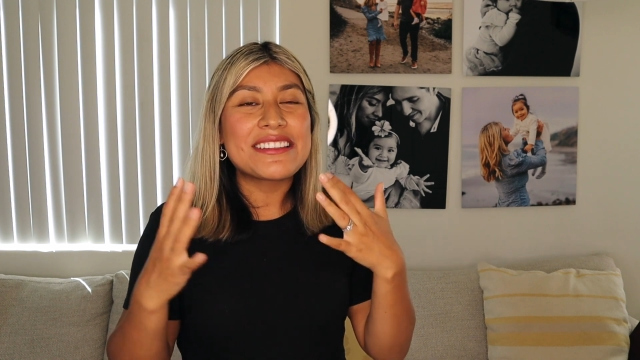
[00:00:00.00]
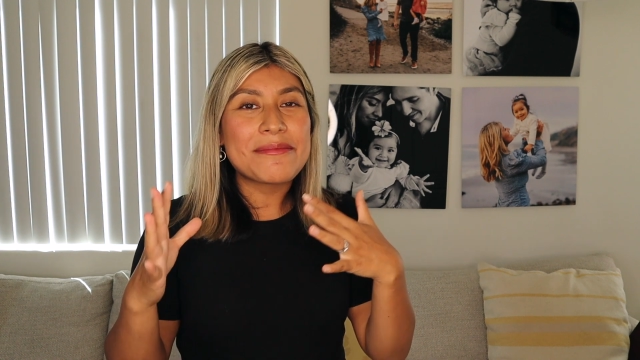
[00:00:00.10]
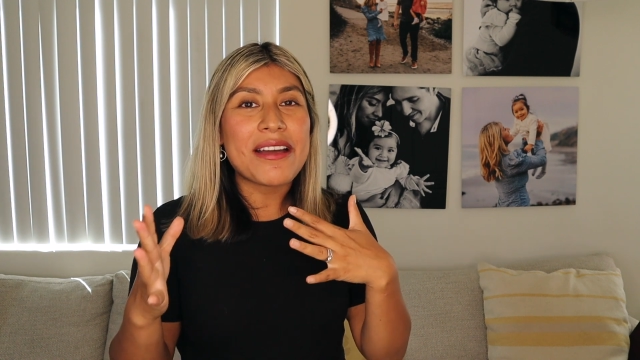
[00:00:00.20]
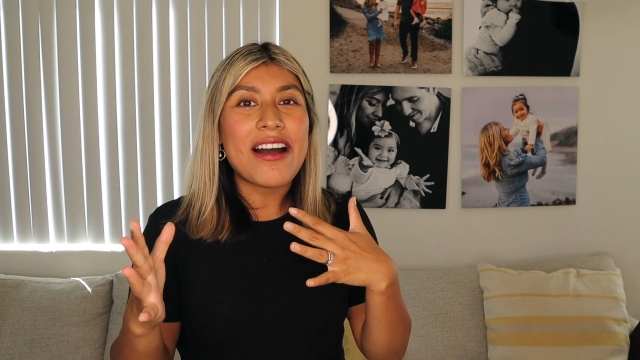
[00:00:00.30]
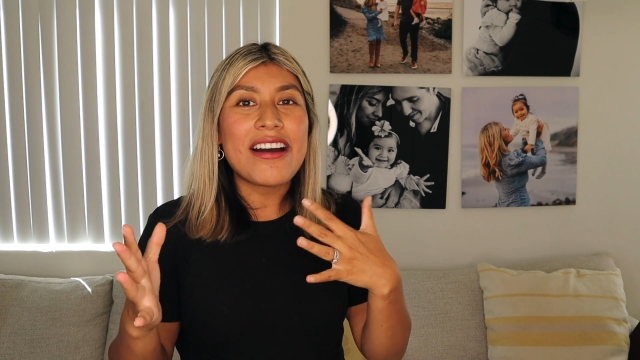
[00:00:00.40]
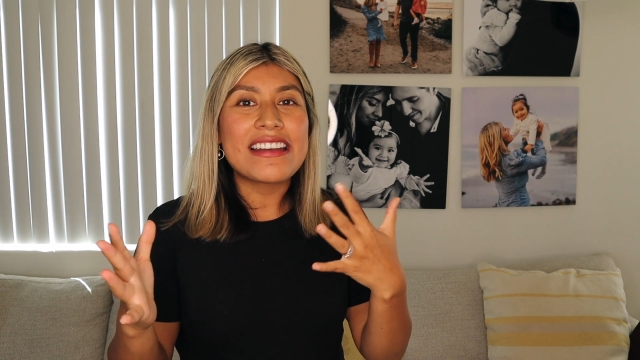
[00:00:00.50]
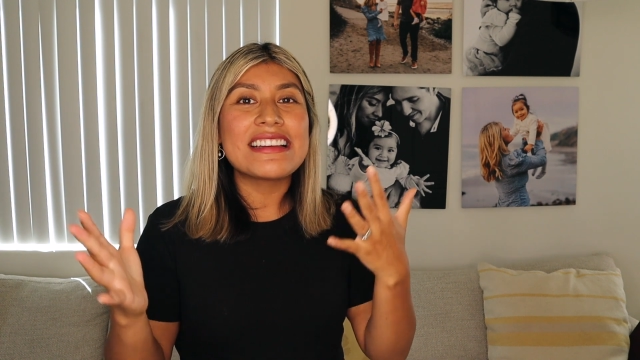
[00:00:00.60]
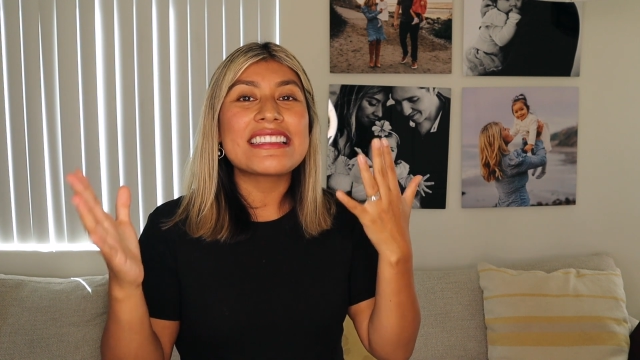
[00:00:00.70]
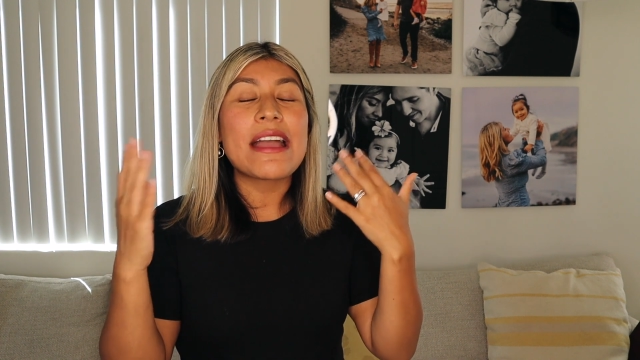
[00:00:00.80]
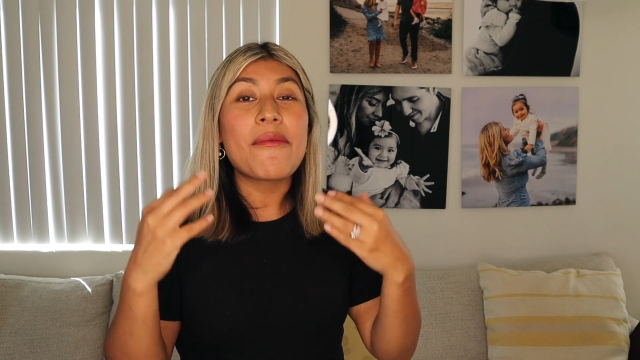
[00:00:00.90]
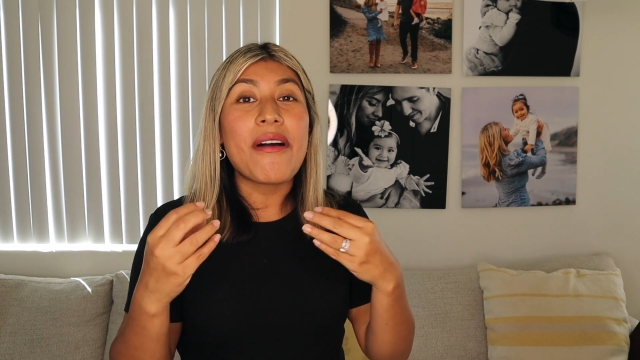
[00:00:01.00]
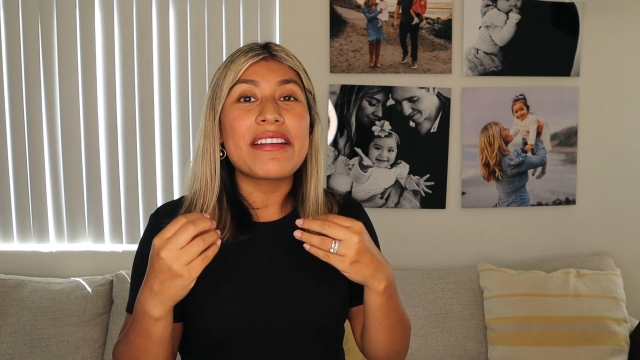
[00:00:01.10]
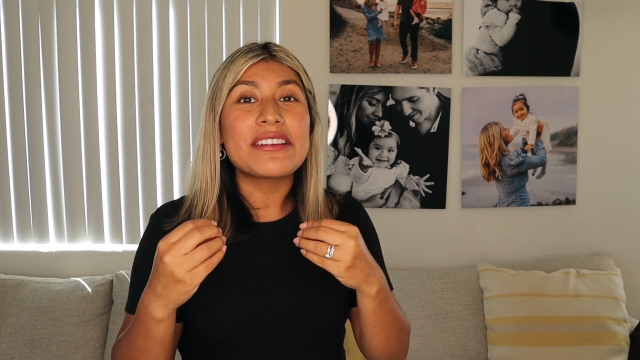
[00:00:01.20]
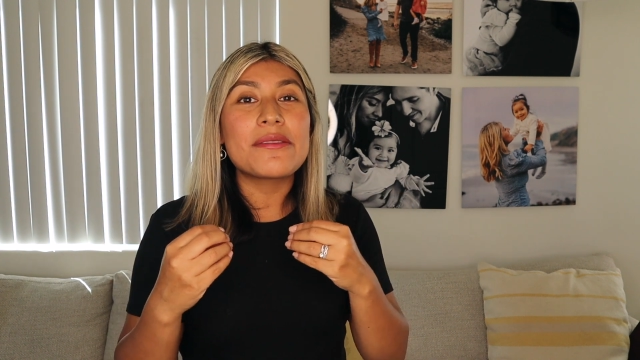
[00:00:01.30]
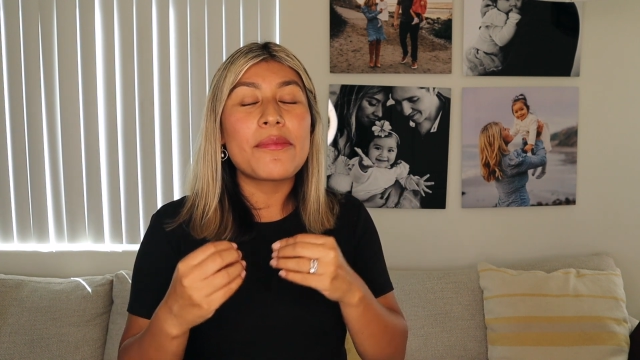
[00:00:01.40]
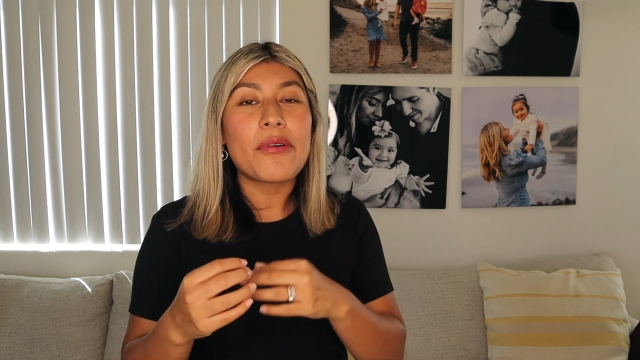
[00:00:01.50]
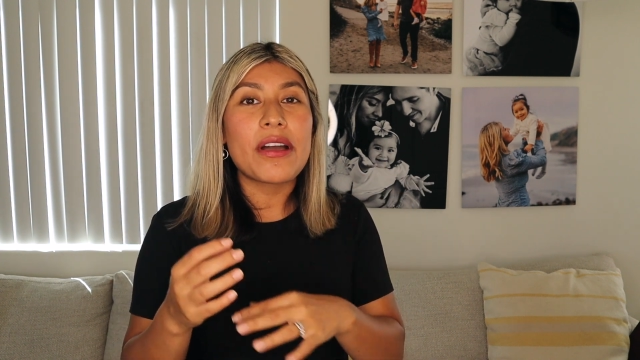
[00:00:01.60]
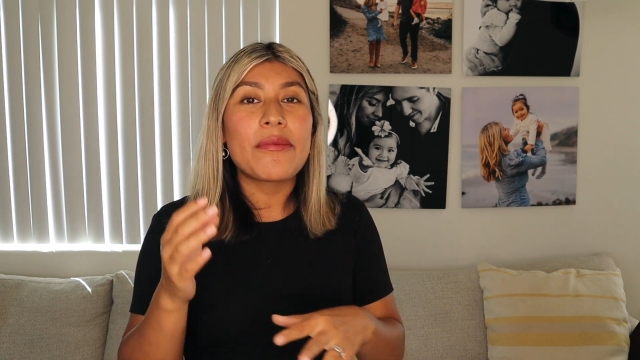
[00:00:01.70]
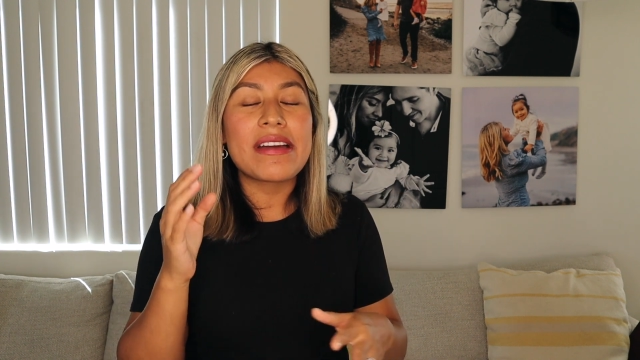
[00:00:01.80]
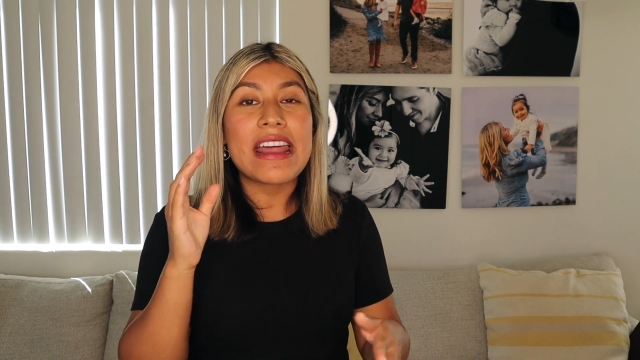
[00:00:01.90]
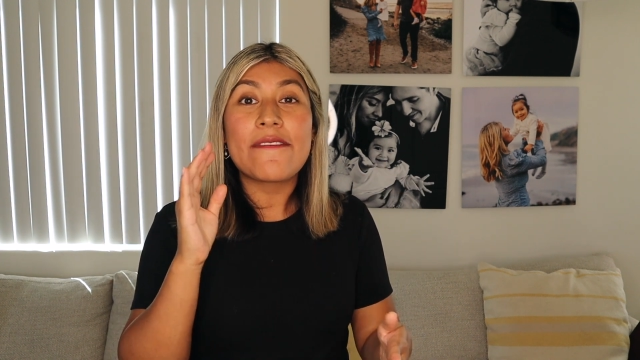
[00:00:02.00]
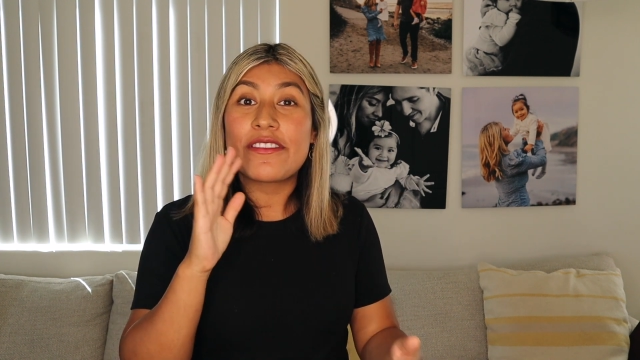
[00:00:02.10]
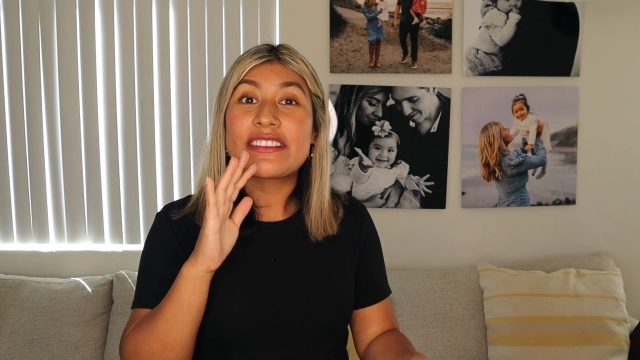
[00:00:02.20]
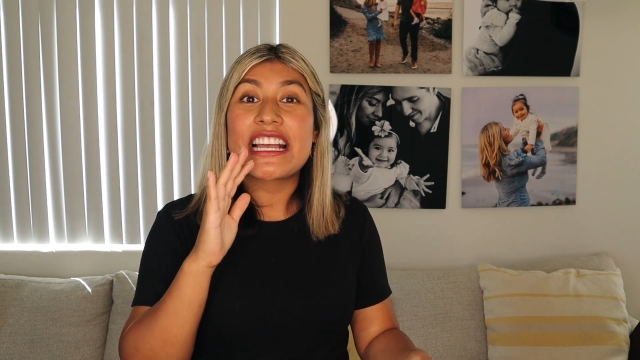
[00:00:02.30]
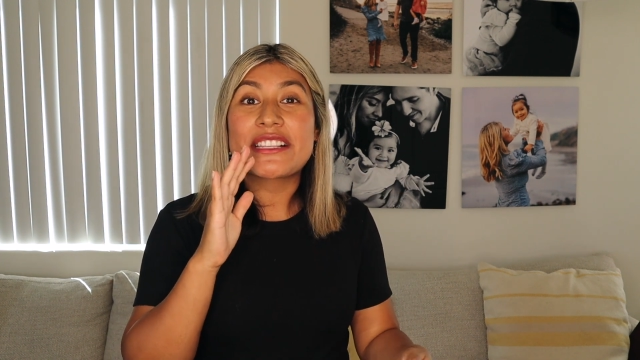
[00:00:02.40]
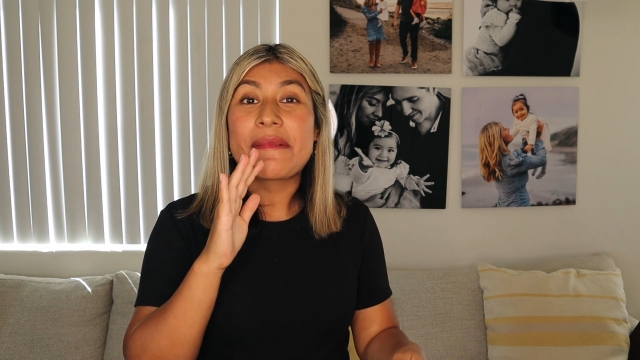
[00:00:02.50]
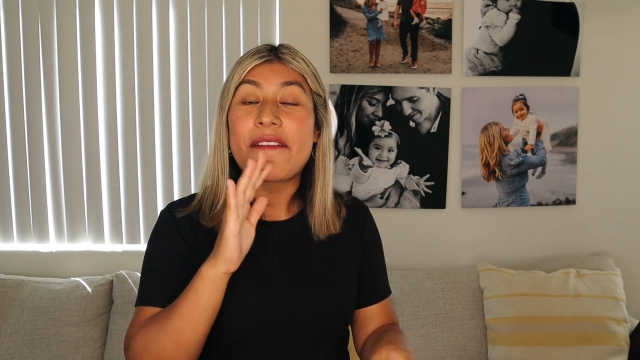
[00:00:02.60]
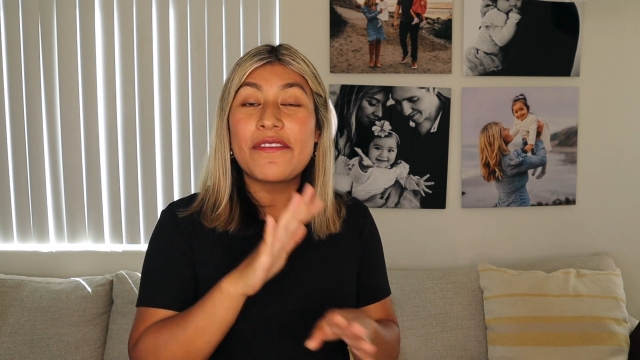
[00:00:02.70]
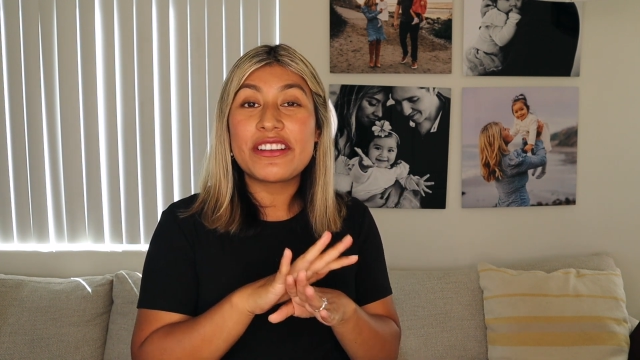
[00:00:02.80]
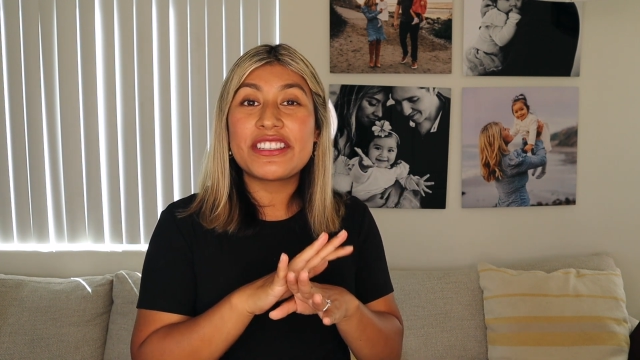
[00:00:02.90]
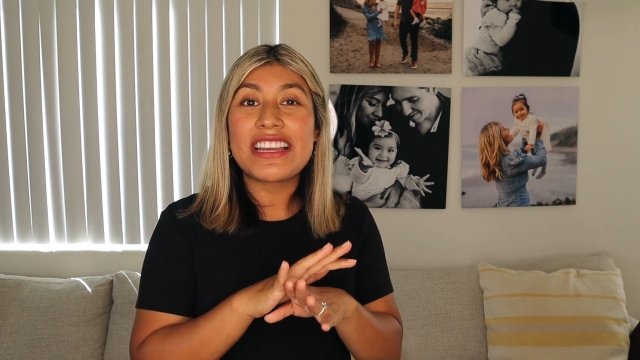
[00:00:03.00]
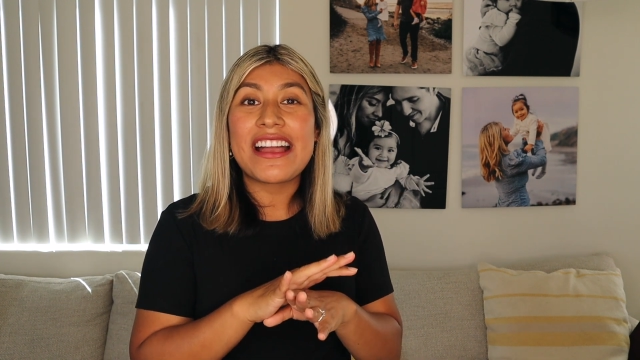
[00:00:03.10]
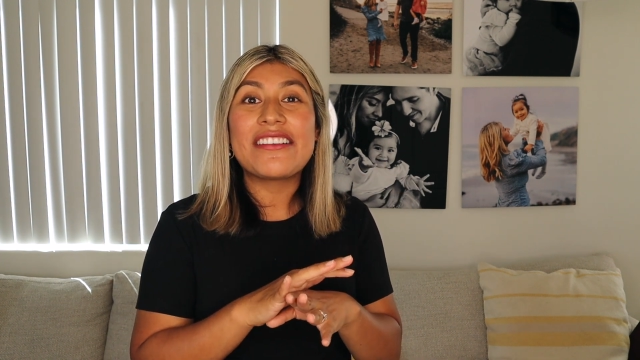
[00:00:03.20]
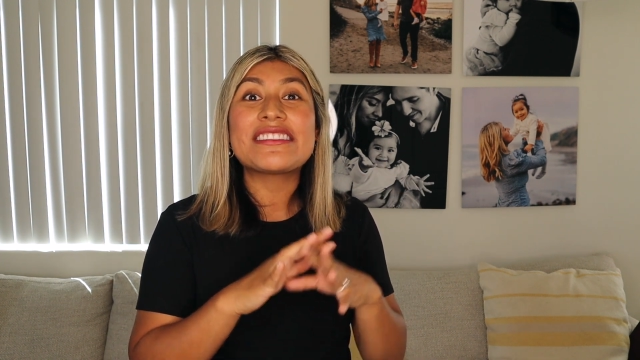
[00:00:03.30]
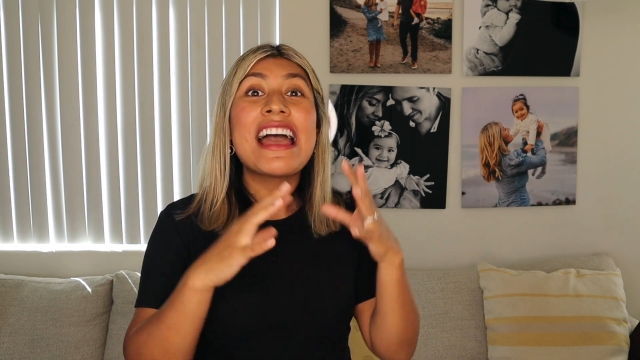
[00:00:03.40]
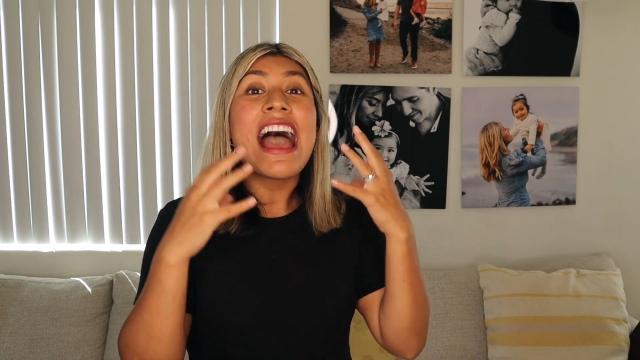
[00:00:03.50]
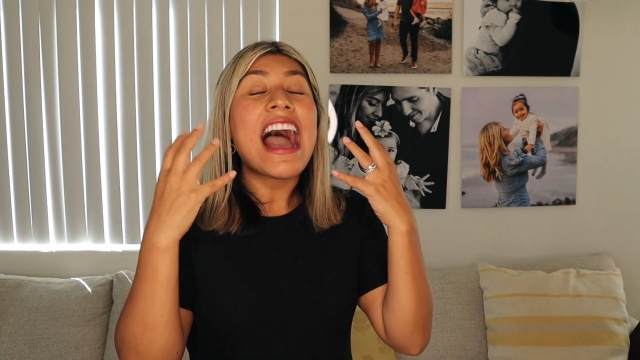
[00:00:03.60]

to be honest, I wanted a boy when I first had my first child.